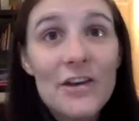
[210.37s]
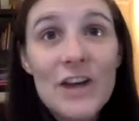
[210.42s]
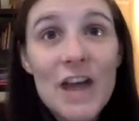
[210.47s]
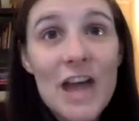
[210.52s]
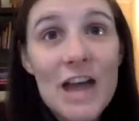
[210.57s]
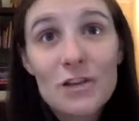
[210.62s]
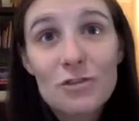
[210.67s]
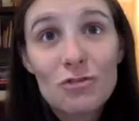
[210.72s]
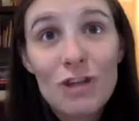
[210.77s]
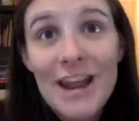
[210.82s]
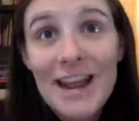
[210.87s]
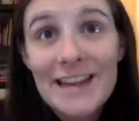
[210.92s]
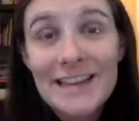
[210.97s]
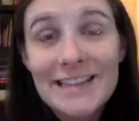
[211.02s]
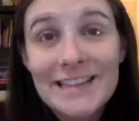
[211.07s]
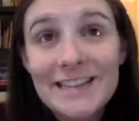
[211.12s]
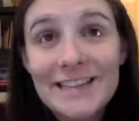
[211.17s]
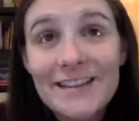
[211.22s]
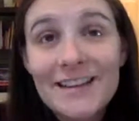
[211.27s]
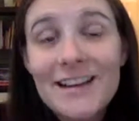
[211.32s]
they're
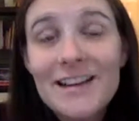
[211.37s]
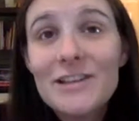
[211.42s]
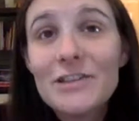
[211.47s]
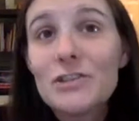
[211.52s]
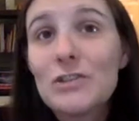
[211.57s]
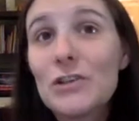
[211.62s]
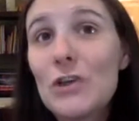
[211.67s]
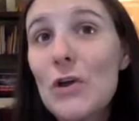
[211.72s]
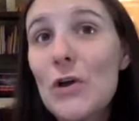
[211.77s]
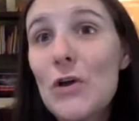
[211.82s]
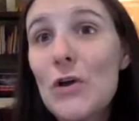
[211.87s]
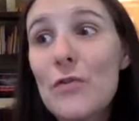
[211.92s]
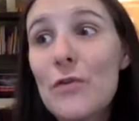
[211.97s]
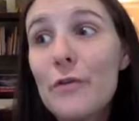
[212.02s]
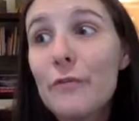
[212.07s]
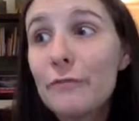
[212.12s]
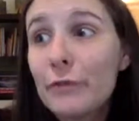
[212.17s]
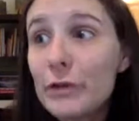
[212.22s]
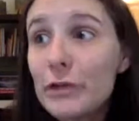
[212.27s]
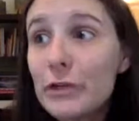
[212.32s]
not trained.
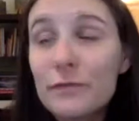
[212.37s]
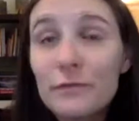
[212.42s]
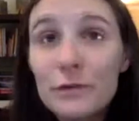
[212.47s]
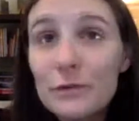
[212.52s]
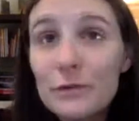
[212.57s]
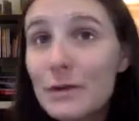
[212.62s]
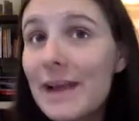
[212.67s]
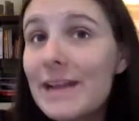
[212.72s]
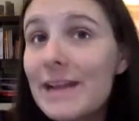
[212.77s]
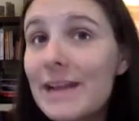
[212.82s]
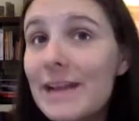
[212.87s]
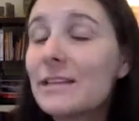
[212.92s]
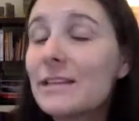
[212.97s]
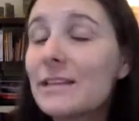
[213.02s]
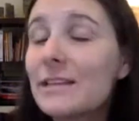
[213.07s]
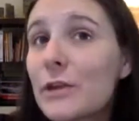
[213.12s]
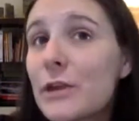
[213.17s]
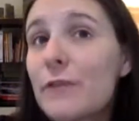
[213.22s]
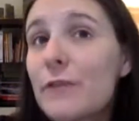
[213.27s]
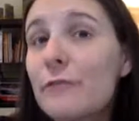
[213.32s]
So the first few
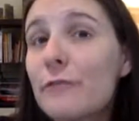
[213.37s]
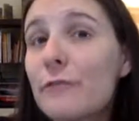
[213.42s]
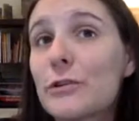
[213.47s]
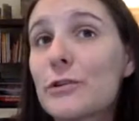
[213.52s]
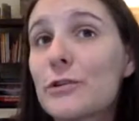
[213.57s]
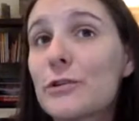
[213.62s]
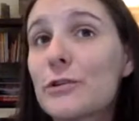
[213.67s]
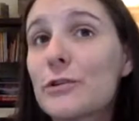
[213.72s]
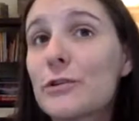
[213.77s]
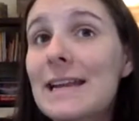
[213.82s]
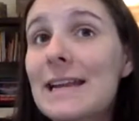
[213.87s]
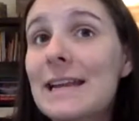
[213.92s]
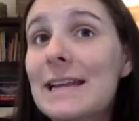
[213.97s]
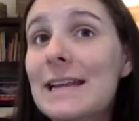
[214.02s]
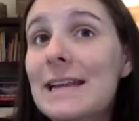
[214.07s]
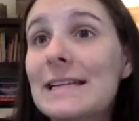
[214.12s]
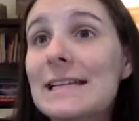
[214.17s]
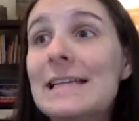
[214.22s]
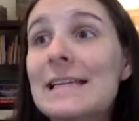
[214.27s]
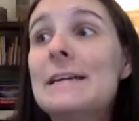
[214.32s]
nights that they're here for
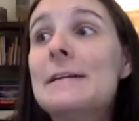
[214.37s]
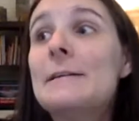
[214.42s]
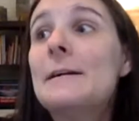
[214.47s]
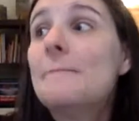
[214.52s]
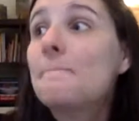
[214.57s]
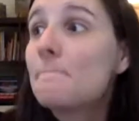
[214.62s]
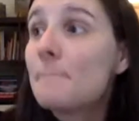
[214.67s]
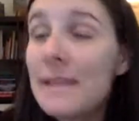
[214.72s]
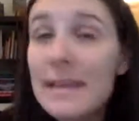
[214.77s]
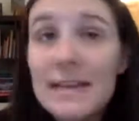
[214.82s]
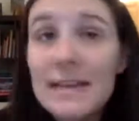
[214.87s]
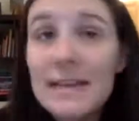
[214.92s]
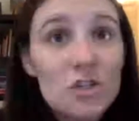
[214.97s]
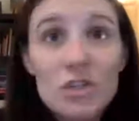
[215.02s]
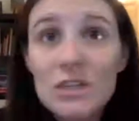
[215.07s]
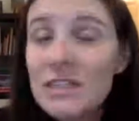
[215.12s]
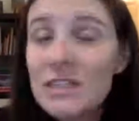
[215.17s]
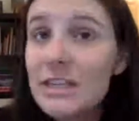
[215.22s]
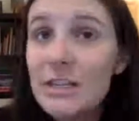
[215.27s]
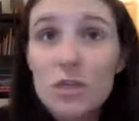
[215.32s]
their training,
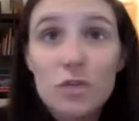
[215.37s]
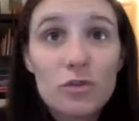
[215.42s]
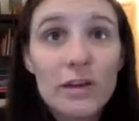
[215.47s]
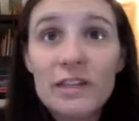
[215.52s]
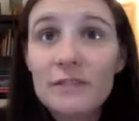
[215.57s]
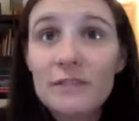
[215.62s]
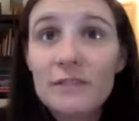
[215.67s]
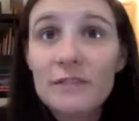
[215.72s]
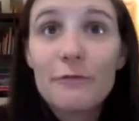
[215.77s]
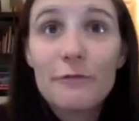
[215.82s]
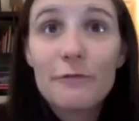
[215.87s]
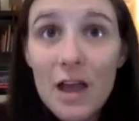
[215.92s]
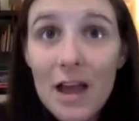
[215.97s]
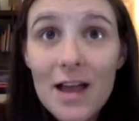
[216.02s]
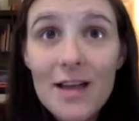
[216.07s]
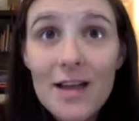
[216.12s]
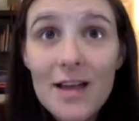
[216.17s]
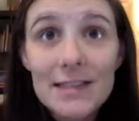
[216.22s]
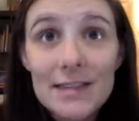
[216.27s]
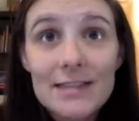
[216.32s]
it's just as
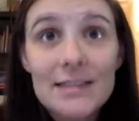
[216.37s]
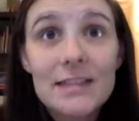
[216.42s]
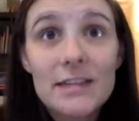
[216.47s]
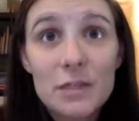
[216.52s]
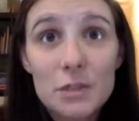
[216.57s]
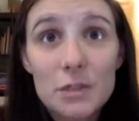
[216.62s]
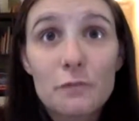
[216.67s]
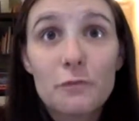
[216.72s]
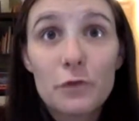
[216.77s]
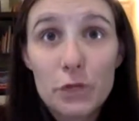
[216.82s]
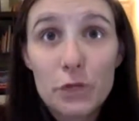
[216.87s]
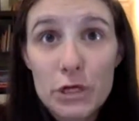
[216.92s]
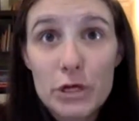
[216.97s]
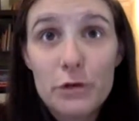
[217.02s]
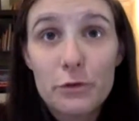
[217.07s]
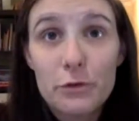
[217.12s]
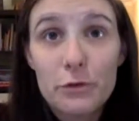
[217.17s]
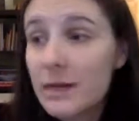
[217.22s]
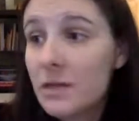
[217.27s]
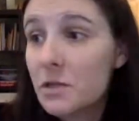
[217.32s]
stressful for us as
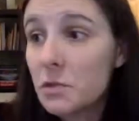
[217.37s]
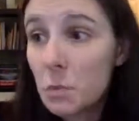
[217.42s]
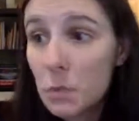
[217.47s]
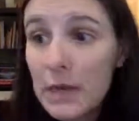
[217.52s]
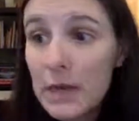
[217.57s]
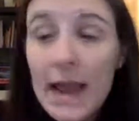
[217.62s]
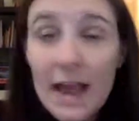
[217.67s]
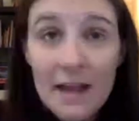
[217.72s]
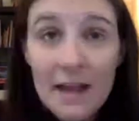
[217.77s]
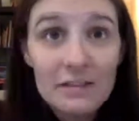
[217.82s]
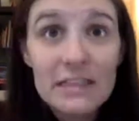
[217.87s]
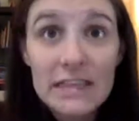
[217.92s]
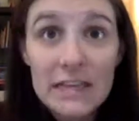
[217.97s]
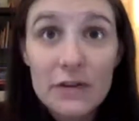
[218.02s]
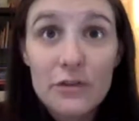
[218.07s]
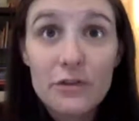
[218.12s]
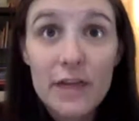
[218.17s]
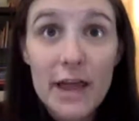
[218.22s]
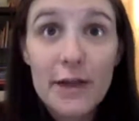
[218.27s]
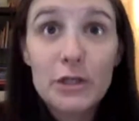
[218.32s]
it is for you because
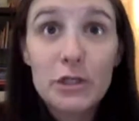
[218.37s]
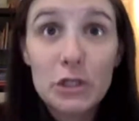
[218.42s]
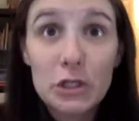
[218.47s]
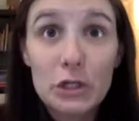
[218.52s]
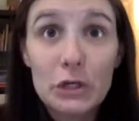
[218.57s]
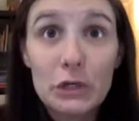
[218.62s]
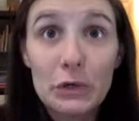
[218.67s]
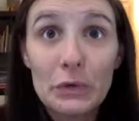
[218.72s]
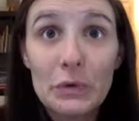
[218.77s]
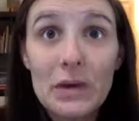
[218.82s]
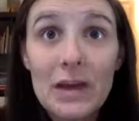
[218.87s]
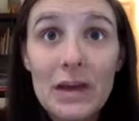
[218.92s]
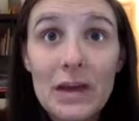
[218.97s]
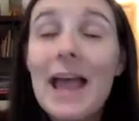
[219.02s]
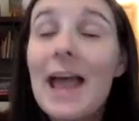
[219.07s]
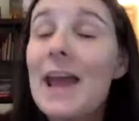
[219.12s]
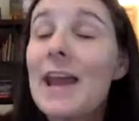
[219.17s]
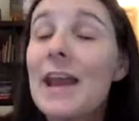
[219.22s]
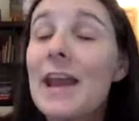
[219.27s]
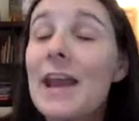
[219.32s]
we have to hear that
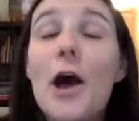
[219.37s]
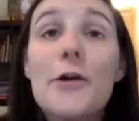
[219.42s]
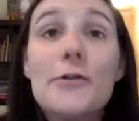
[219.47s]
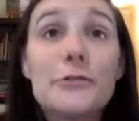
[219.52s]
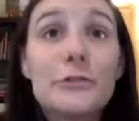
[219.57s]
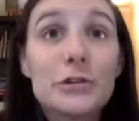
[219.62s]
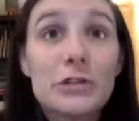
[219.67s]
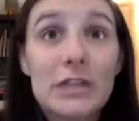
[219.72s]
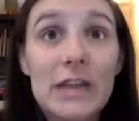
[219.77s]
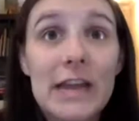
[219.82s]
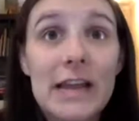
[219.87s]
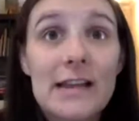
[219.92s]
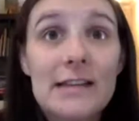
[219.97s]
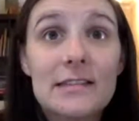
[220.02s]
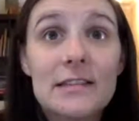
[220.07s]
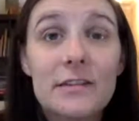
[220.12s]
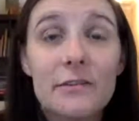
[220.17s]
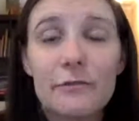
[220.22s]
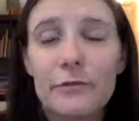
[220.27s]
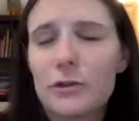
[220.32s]
too. And I
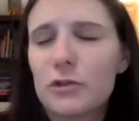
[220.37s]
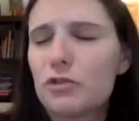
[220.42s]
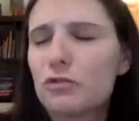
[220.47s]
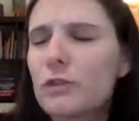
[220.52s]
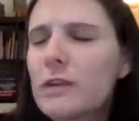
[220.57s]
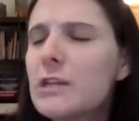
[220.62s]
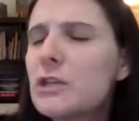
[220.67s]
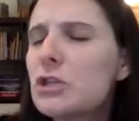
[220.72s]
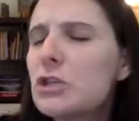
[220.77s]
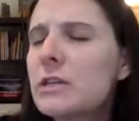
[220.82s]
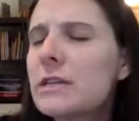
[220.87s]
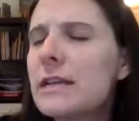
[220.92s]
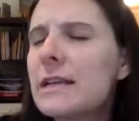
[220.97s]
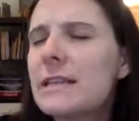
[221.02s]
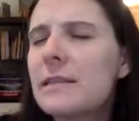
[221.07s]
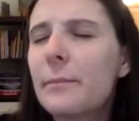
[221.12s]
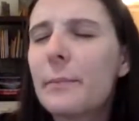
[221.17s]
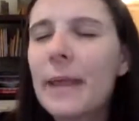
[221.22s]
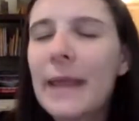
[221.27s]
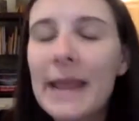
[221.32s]
understand the
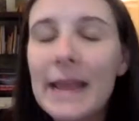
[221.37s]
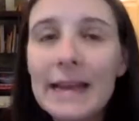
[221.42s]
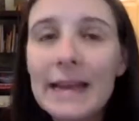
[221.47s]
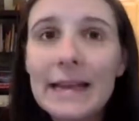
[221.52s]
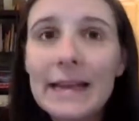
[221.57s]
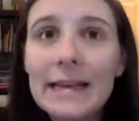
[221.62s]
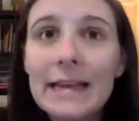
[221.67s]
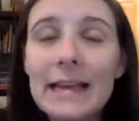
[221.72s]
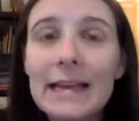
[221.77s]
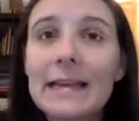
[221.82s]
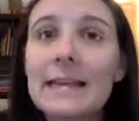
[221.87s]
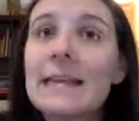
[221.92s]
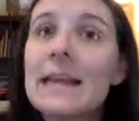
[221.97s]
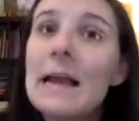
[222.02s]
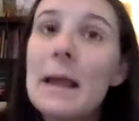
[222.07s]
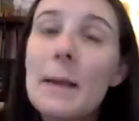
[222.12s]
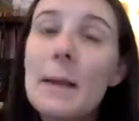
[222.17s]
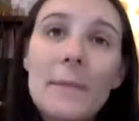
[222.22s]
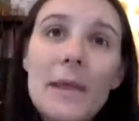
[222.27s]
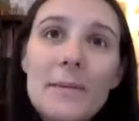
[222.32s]
frustration and the
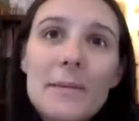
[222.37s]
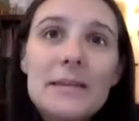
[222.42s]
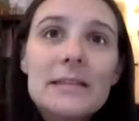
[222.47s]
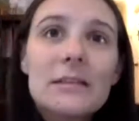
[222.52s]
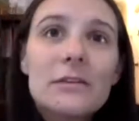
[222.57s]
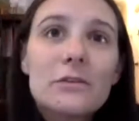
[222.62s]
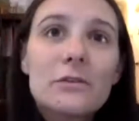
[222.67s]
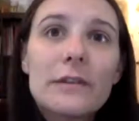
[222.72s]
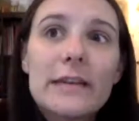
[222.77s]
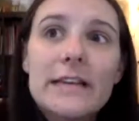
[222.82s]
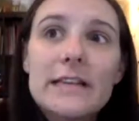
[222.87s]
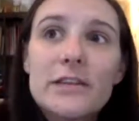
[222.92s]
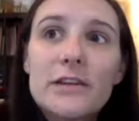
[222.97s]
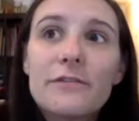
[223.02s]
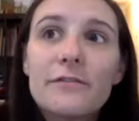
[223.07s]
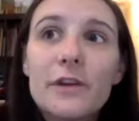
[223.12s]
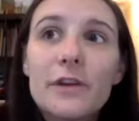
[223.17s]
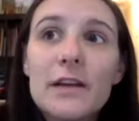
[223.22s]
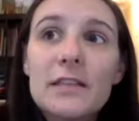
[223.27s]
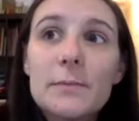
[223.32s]
panic, and maybe
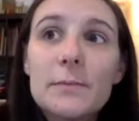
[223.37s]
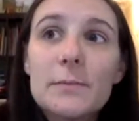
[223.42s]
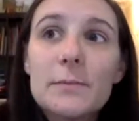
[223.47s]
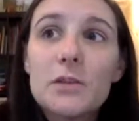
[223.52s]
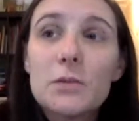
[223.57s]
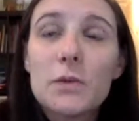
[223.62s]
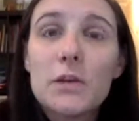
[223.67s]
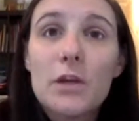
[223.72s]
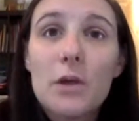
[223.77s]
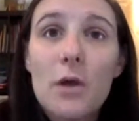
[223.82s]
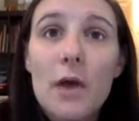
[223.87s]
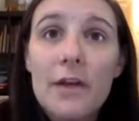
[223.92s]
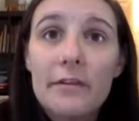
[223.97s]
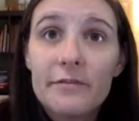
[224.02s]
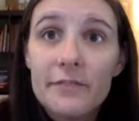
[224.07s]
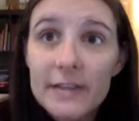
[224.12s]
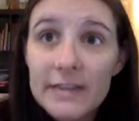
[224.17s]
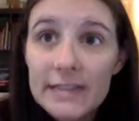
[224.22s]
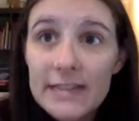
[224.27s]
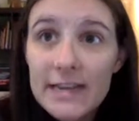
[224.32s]
it's a little easier for us
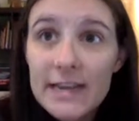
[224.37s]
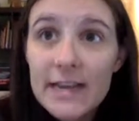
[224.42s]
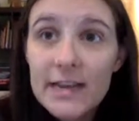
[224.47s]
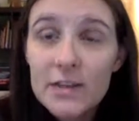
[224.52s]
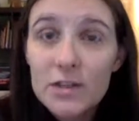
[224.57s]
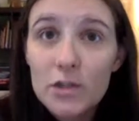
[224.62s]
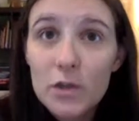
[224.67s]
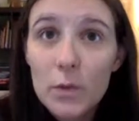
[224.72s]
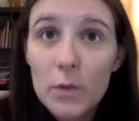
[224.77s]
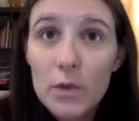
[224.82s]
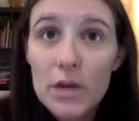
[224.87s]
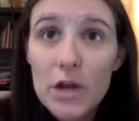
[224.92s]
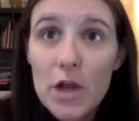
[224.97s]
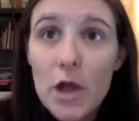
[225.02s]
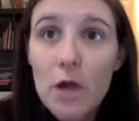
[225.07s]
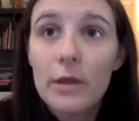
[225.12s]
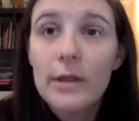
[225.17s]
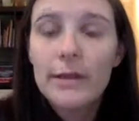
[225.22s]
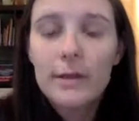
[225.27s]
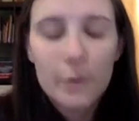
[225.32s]
because we know how to fix it.
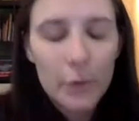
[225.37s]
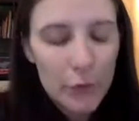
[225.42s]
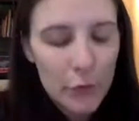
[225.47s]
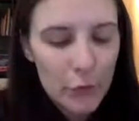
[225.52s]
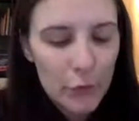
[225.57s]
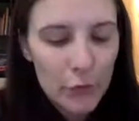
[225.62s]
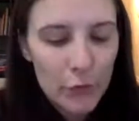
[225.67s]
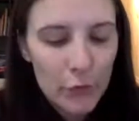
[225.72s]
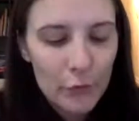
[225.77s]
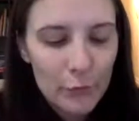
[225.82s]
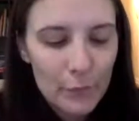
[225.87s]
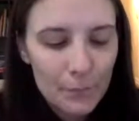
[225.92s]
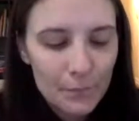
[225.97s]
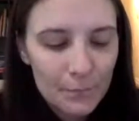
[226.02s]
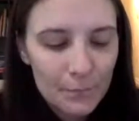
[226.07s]
And so we know like